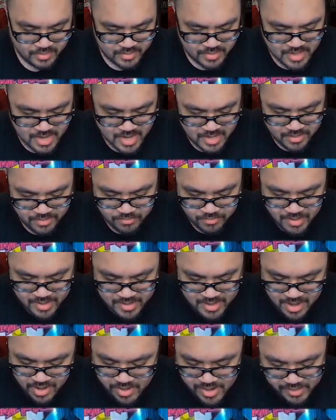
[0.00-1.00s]
And right
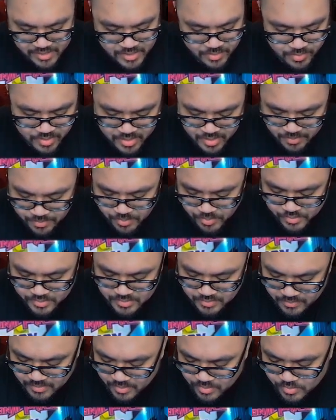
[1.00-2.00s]
now, I think we're going to pull
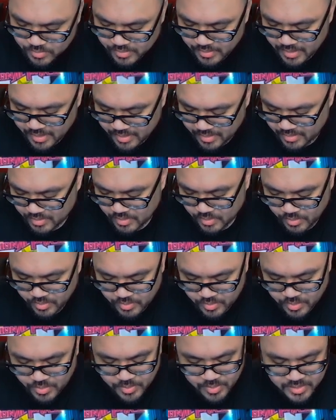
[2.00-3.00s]
something cool again.
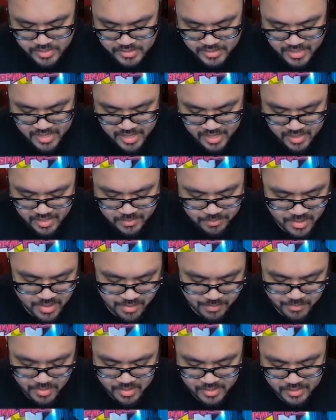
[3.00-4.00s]
Cootie's Kick,
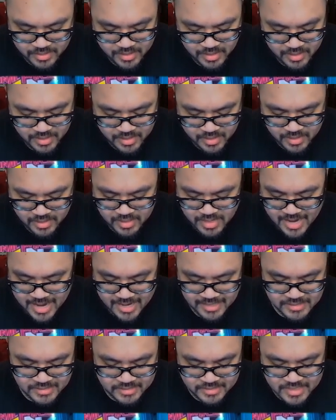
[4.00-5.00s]
Palmon,
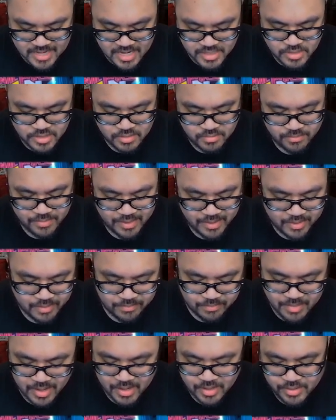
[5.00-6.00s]
Ice Statue,
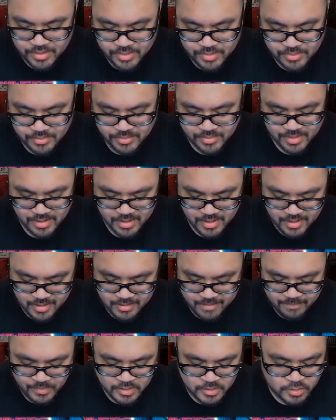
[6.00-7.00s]
Megalo,
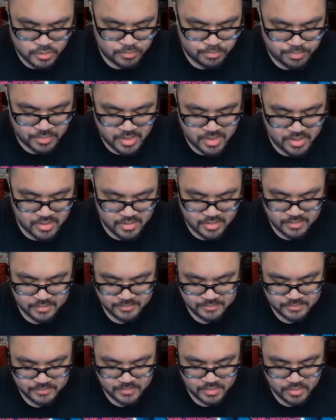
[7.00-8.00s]
Spark,
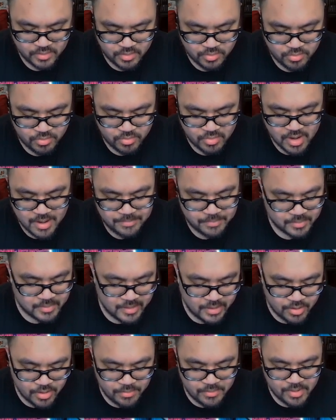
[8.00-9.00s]
Grap
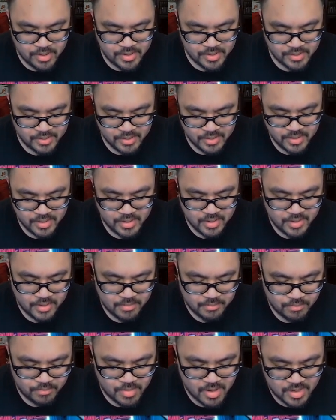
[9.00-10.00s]
Leomon,
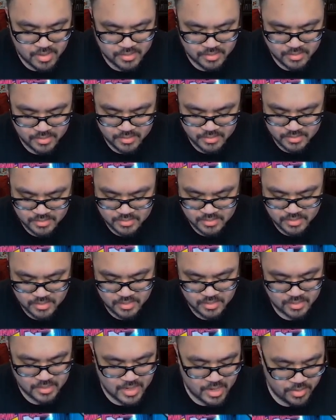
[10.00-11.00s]
Mach
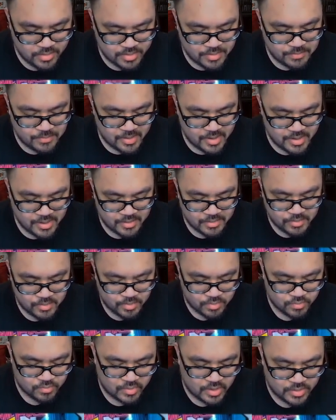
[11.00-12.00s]
Galgamon,
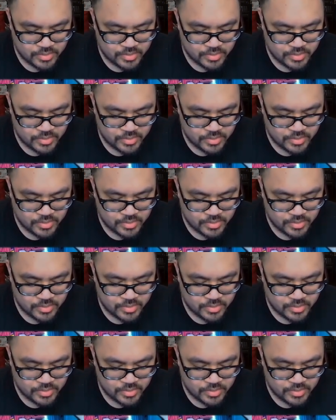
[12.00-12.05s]
Water